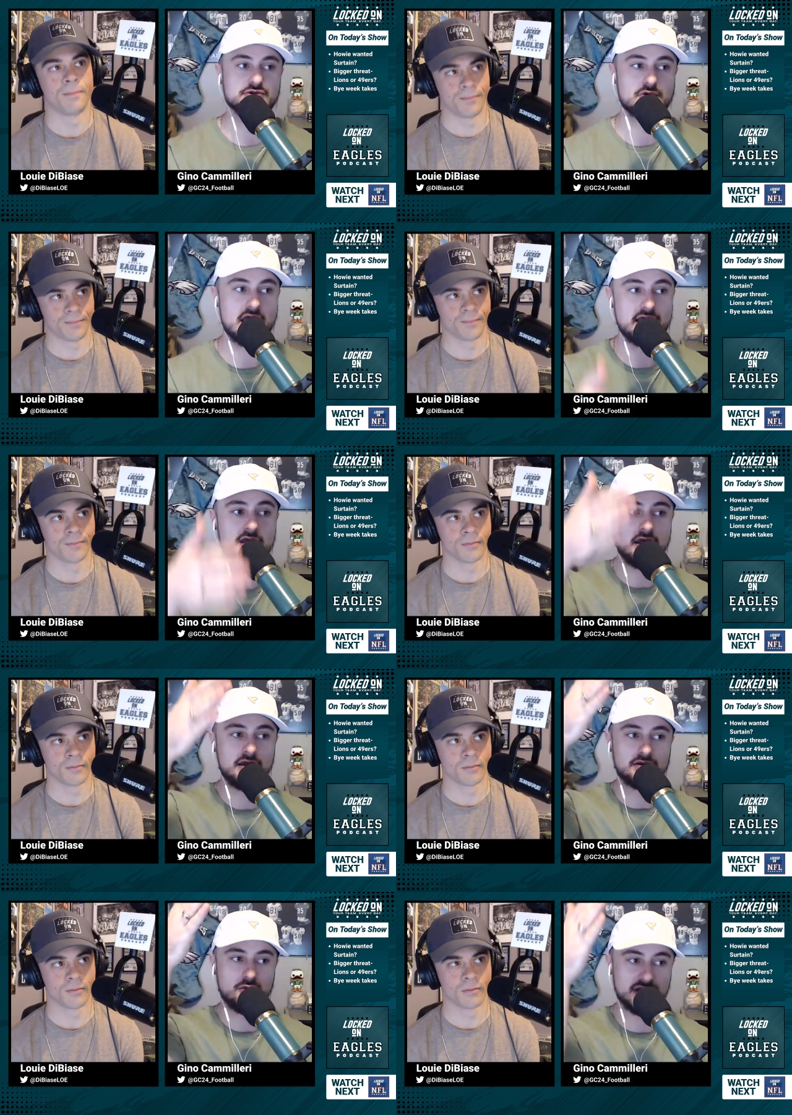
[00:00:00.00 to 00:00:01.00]
Speaker 1: threat
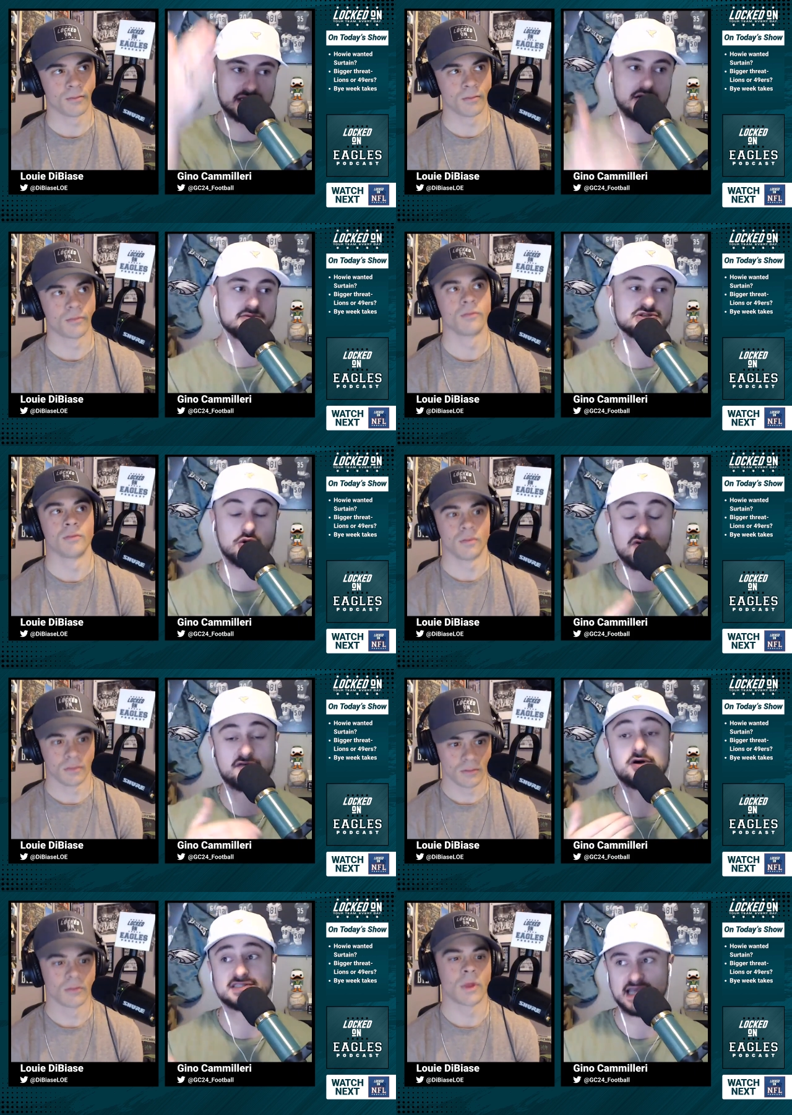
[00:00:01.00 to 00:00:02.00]
when it comes to
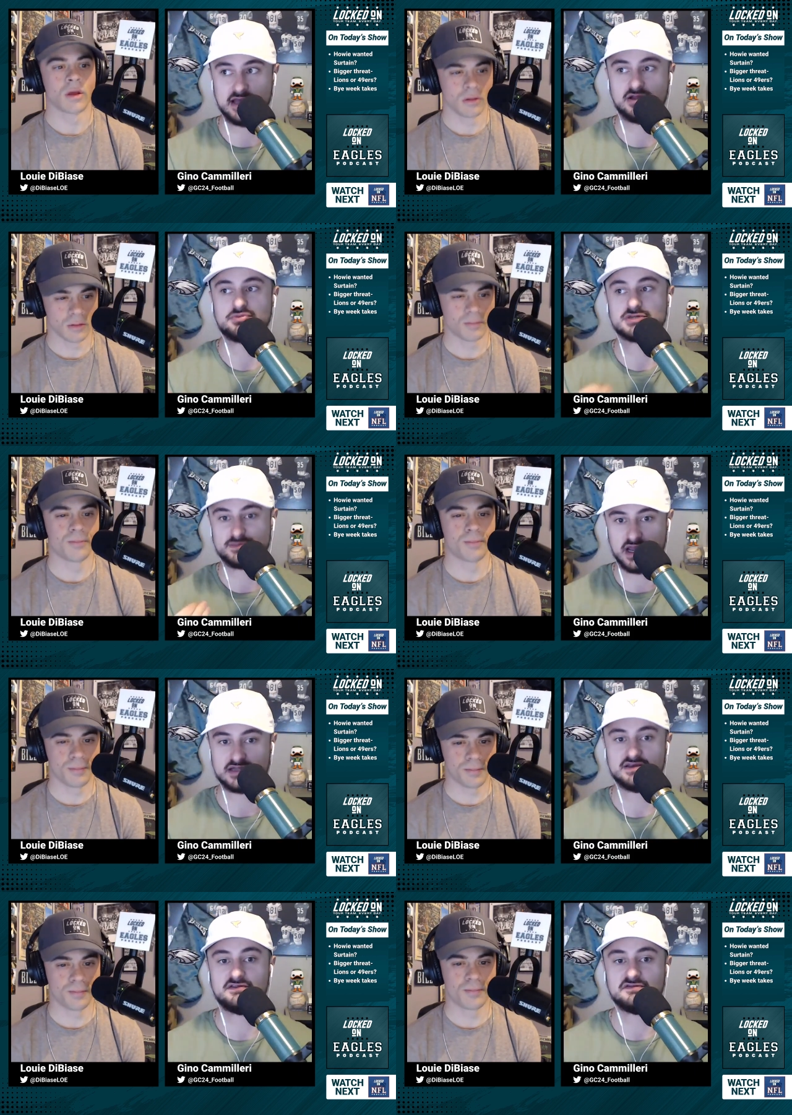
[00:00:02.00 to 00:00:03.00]
overall talent
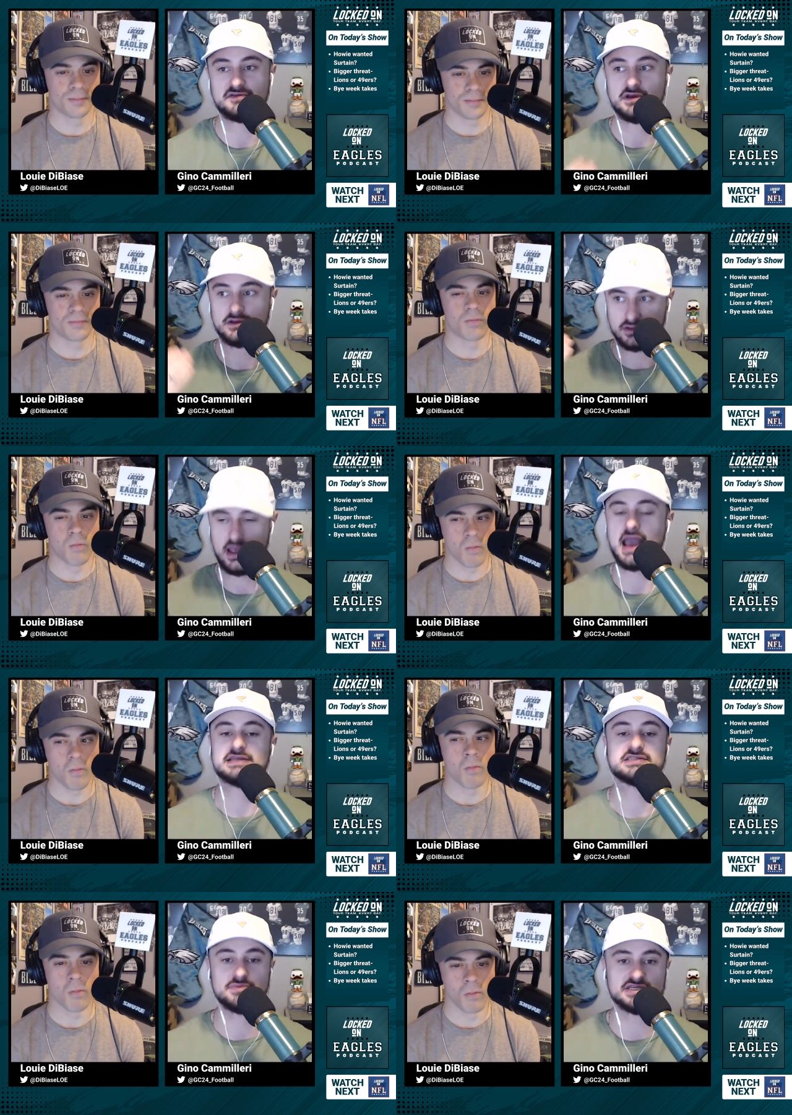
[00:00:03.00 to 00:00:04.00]
perspective
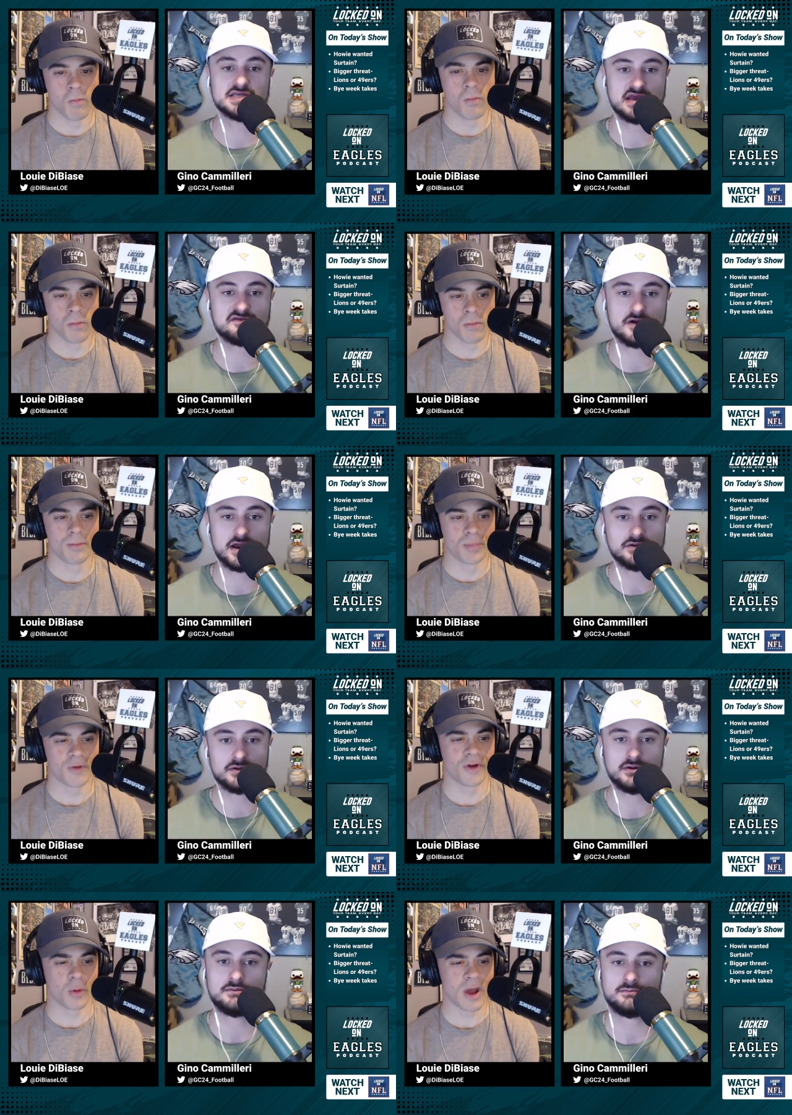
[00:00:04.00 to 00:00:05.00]
has mm. to hmm. be San Fran.
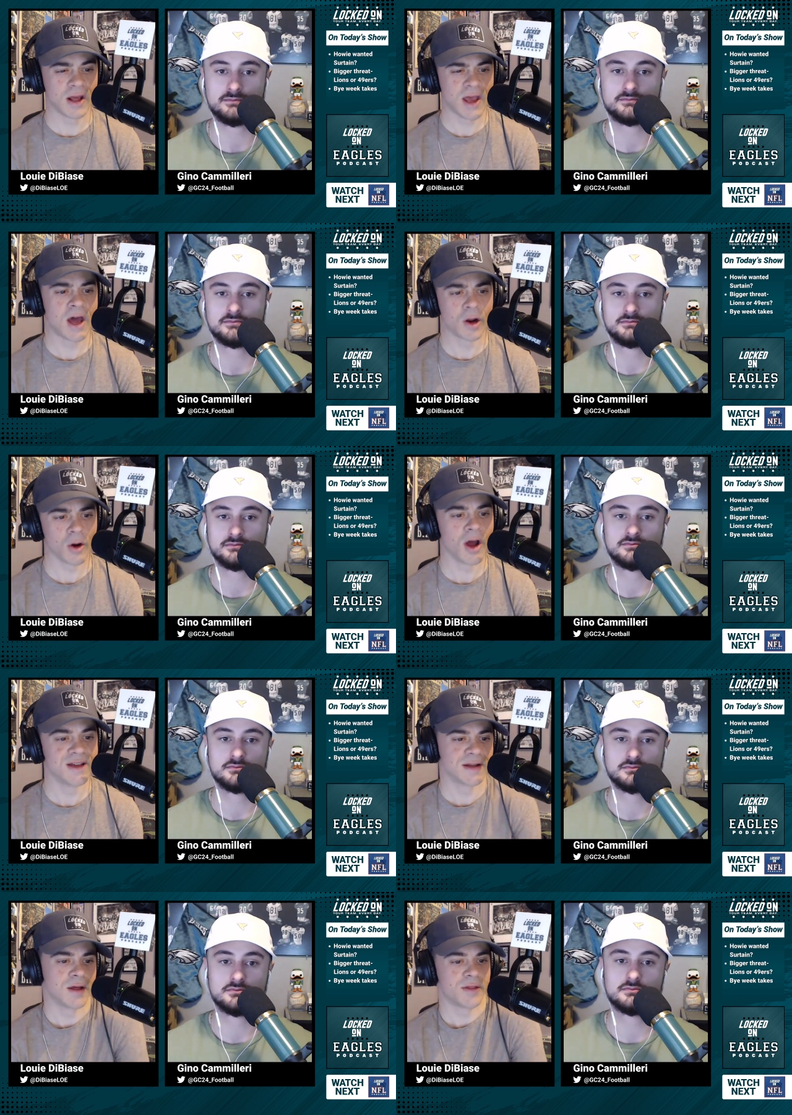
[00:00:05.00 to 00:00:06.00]
Speaker 2: Perfect way to
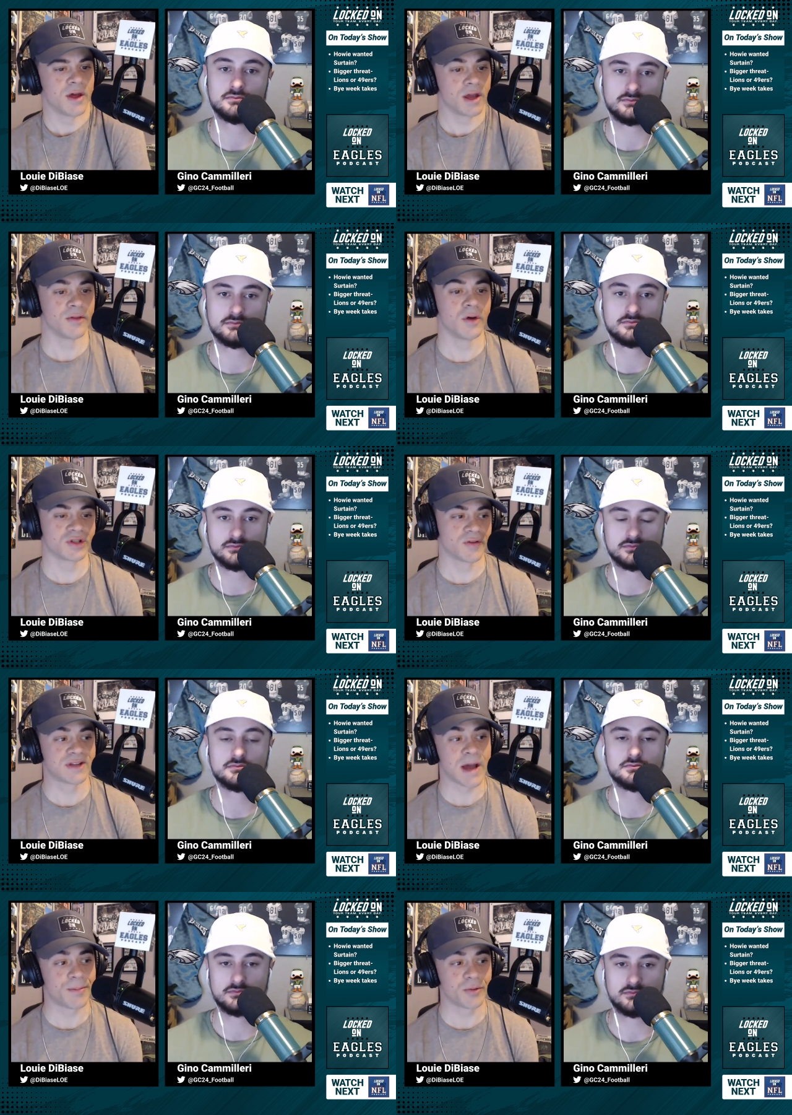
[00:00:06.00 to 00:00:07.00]
categorize it, I think. And those are the
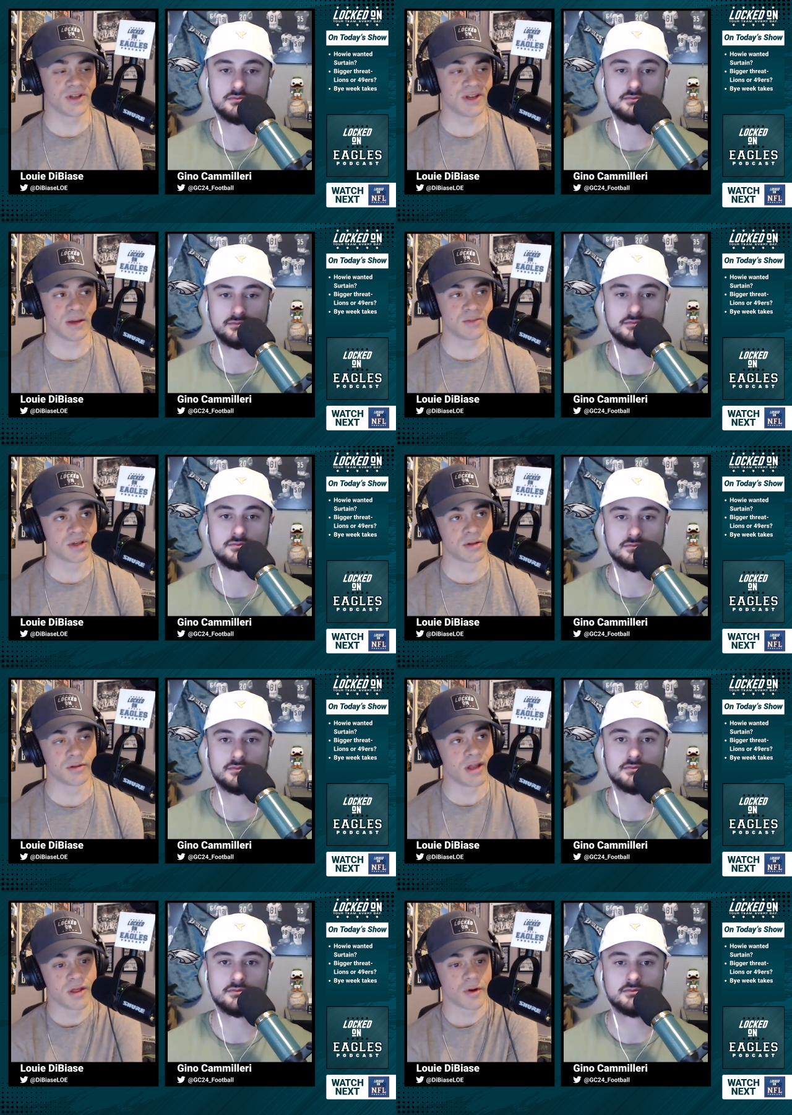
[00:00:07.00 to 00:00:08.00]
top three teams.
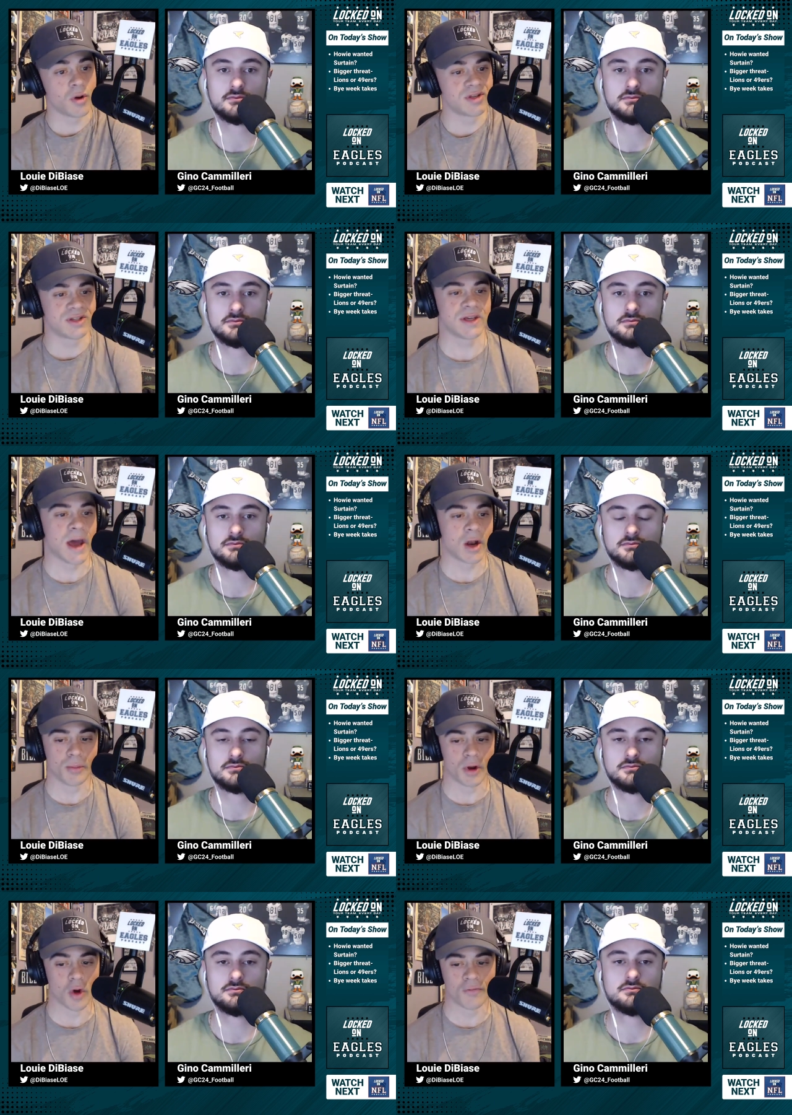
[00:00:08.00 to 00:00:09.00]
And then you throw in
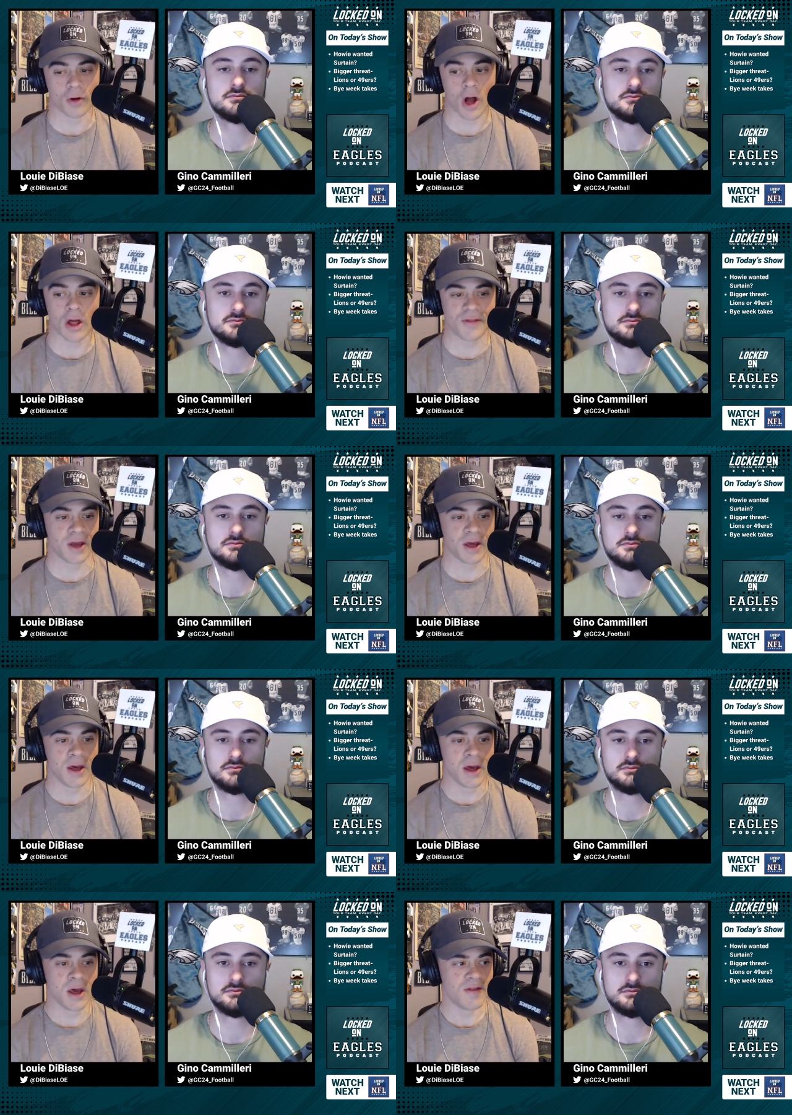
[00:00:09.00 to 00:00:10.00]
Seattle. But overall, I think
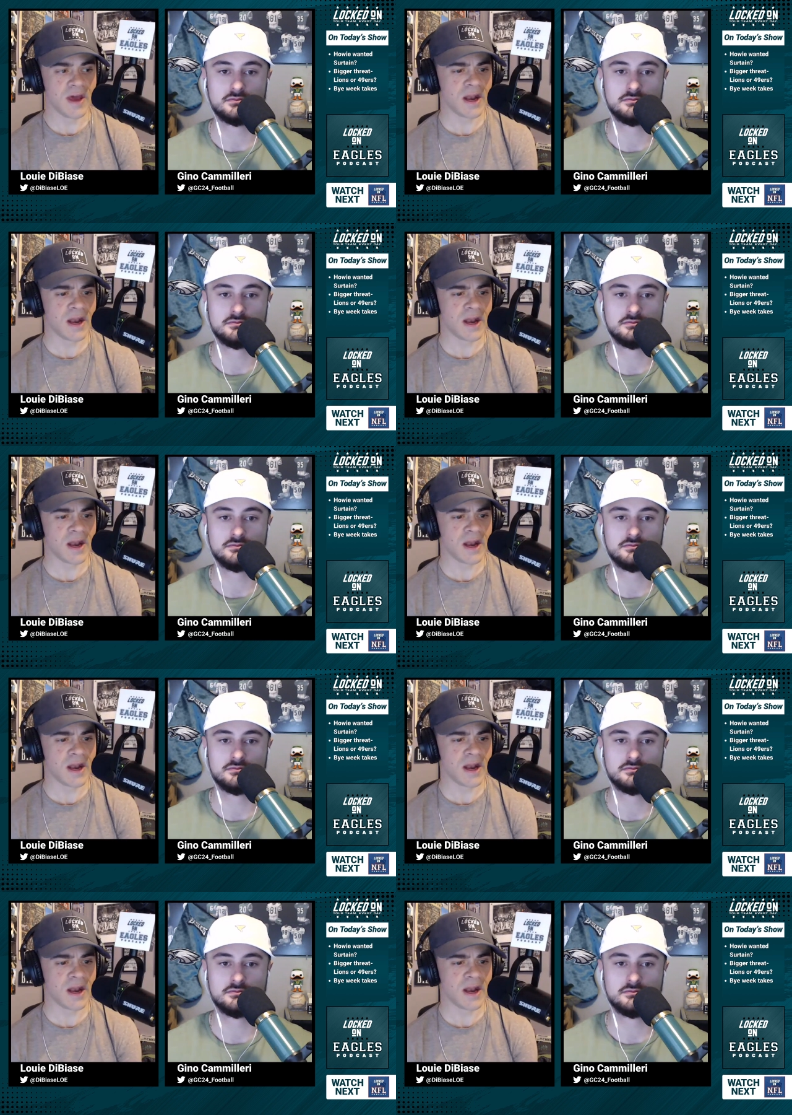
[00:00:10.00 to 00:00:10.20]
the